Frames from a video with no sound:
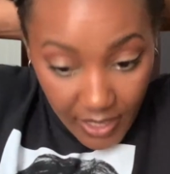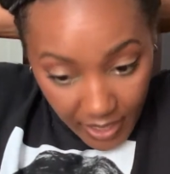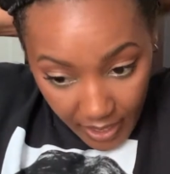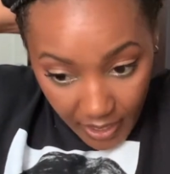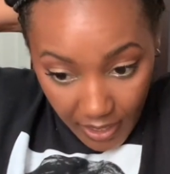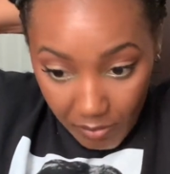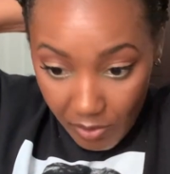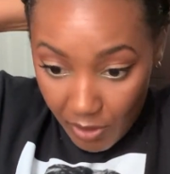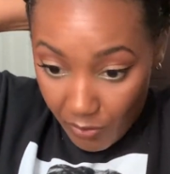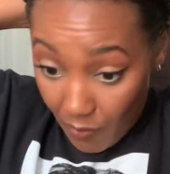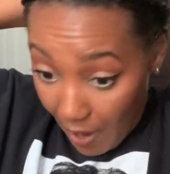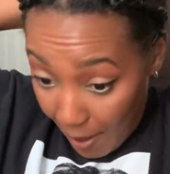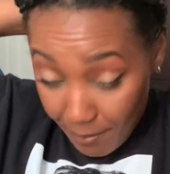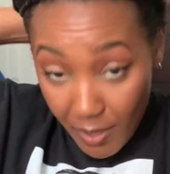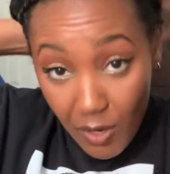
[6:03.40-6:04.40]
And I'm gonna
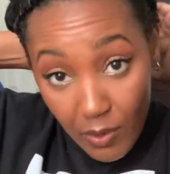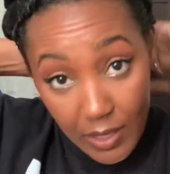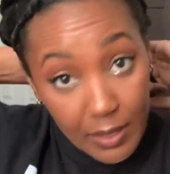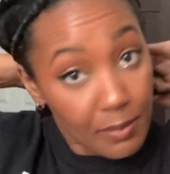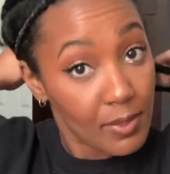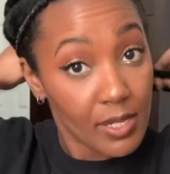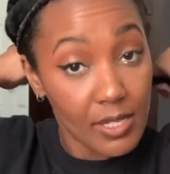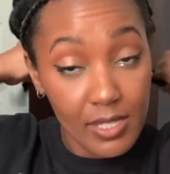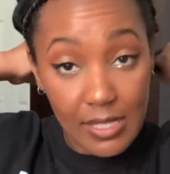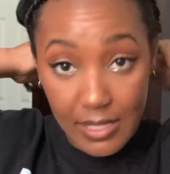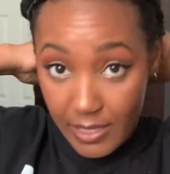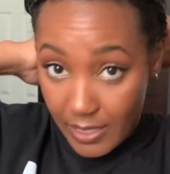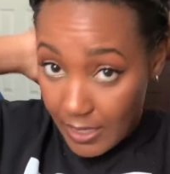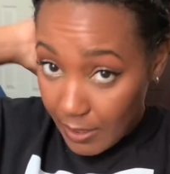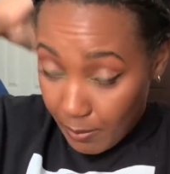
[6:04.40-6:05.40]
wrap it on a
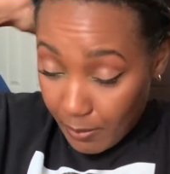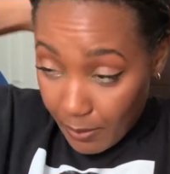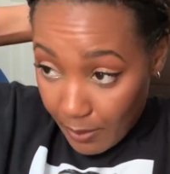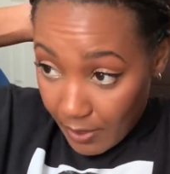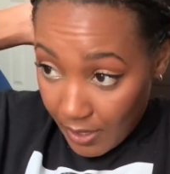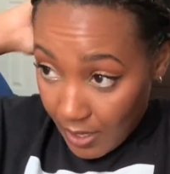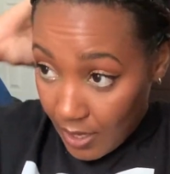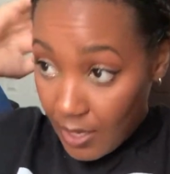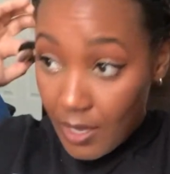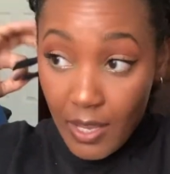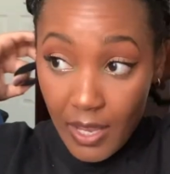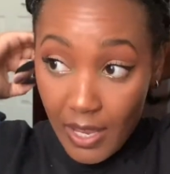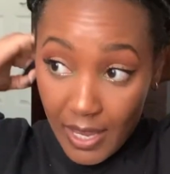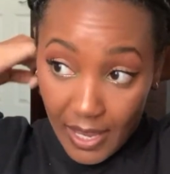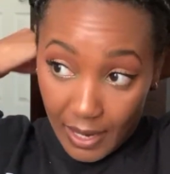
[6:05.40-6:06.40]
sleeve
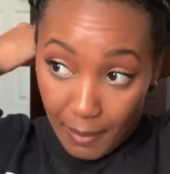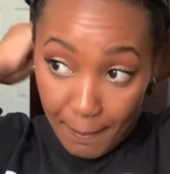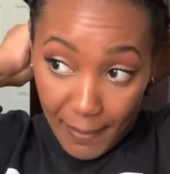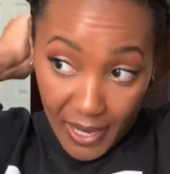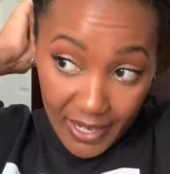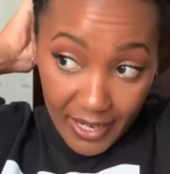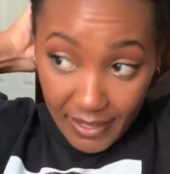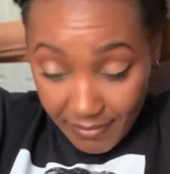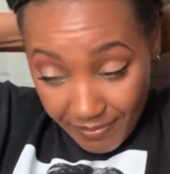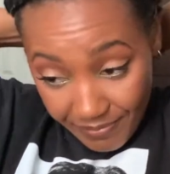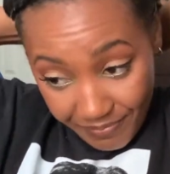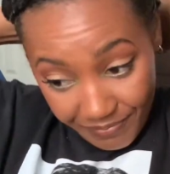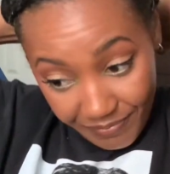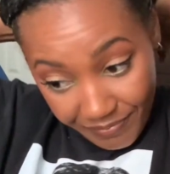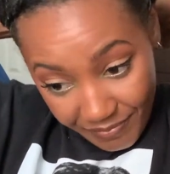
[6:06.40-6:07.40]
and a bonnet.
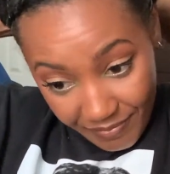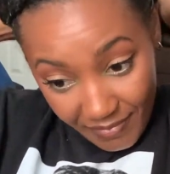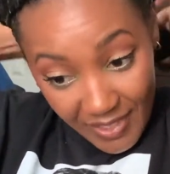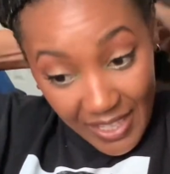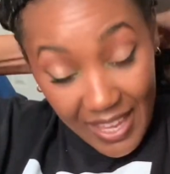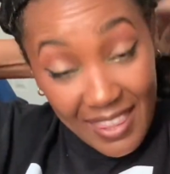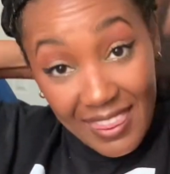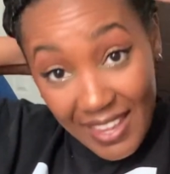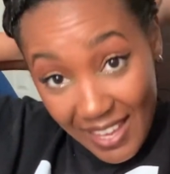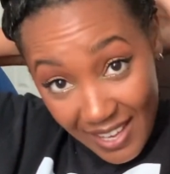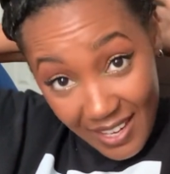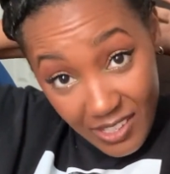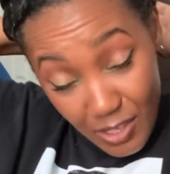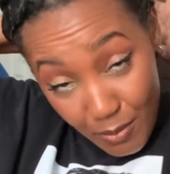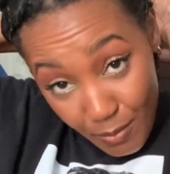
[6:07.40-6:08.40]
And then
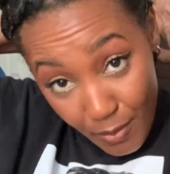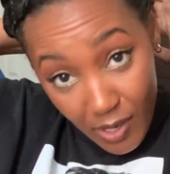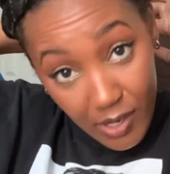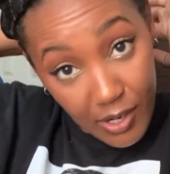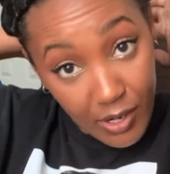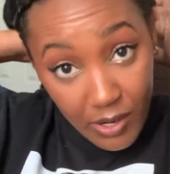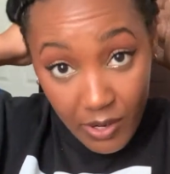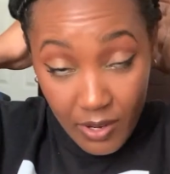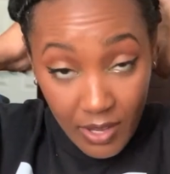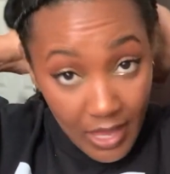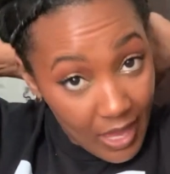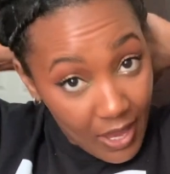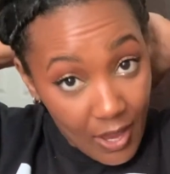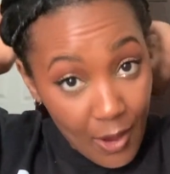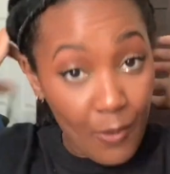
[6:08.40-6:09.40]
tomorrow,
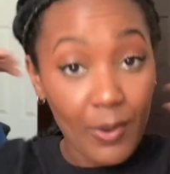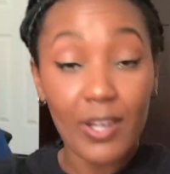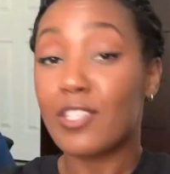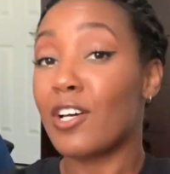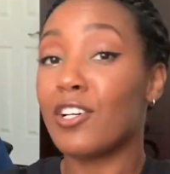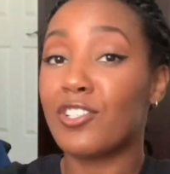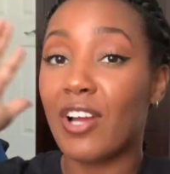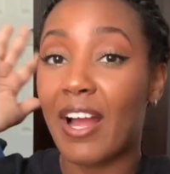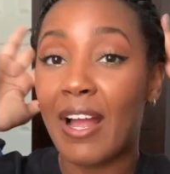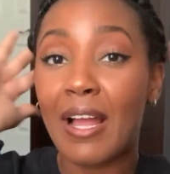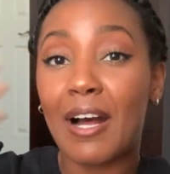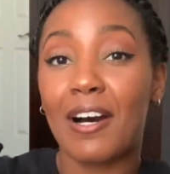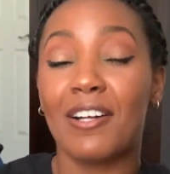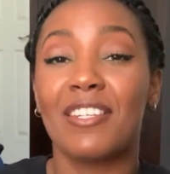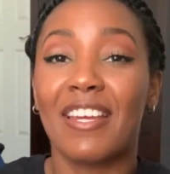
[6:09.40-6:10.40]
when it's all dry,
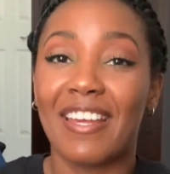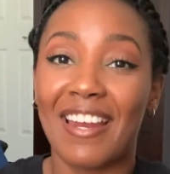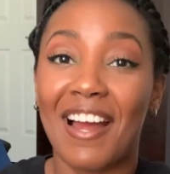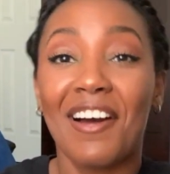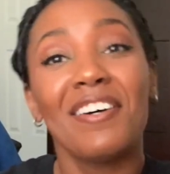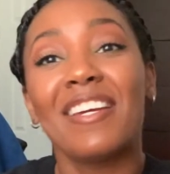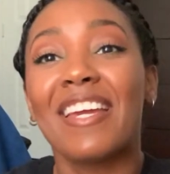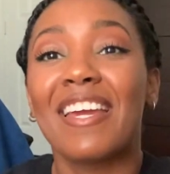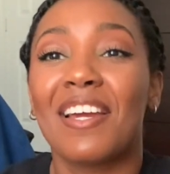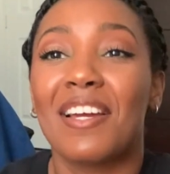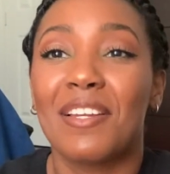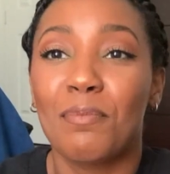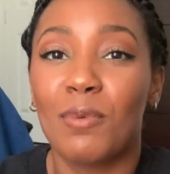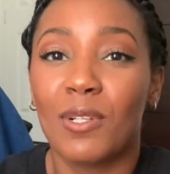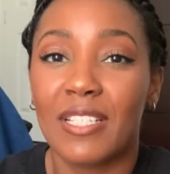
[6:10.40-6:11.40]
I'll take it out
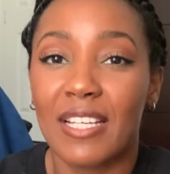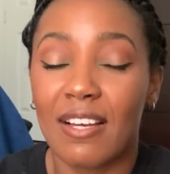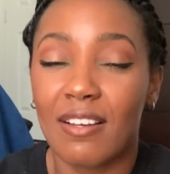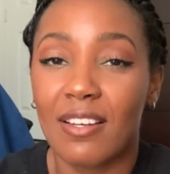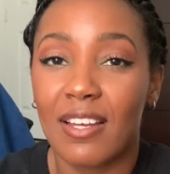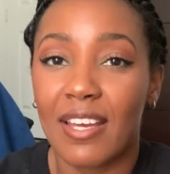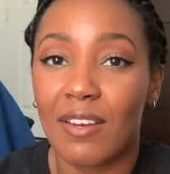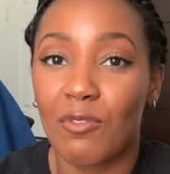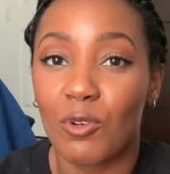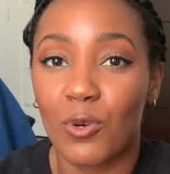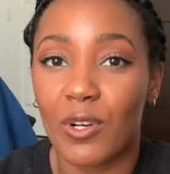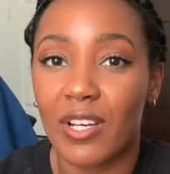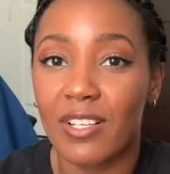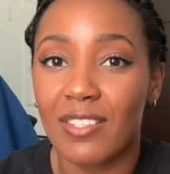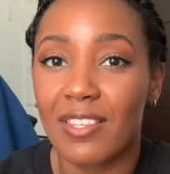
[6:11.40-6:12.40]
and pull it down and
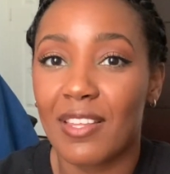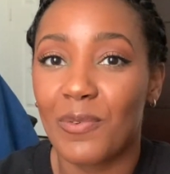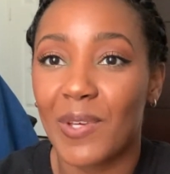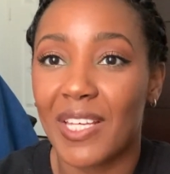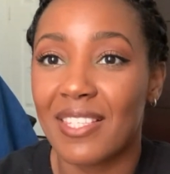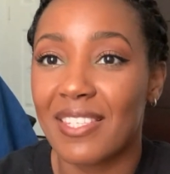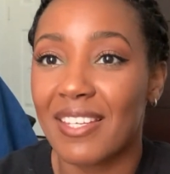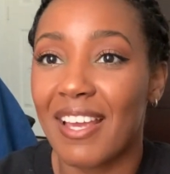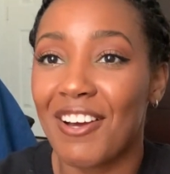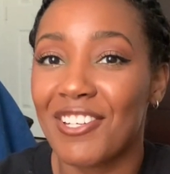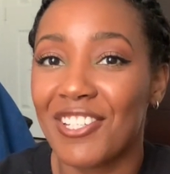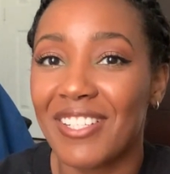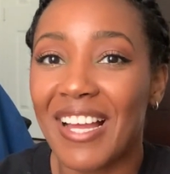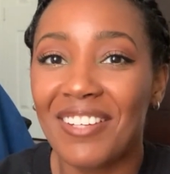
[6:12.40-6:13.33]
record it so that we can see how it turned